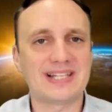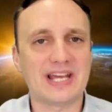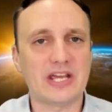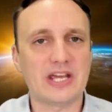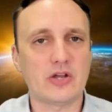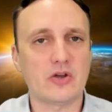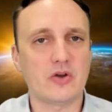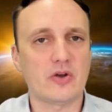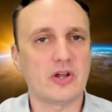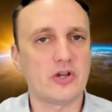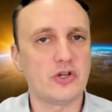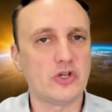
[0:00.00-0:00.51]

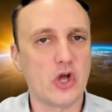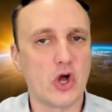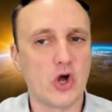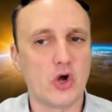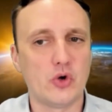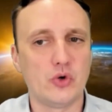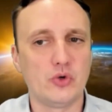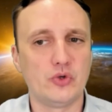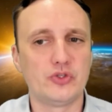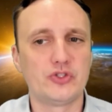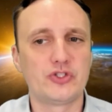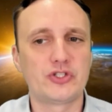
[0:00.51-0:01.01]
layer and
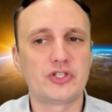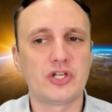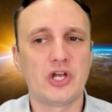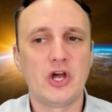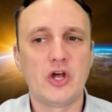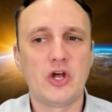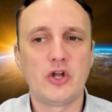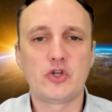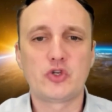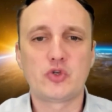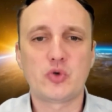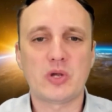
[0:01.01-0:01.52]
nodes
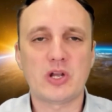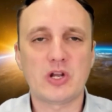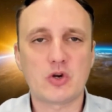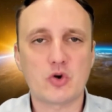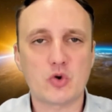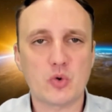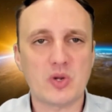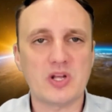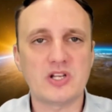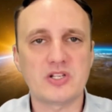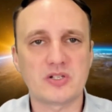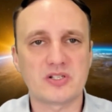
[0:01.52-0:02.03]
to
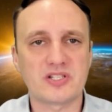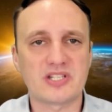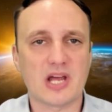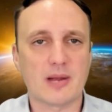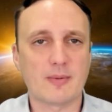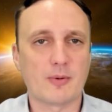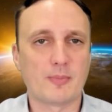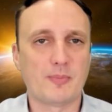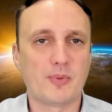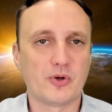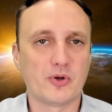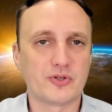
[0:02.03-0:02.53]
increase your
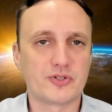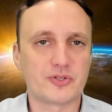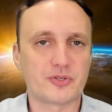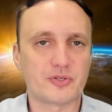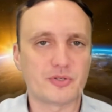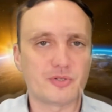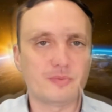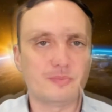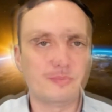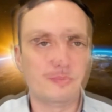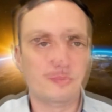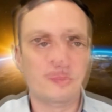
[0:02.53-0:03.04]
cyber
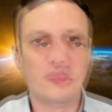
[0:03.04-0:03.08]
posture.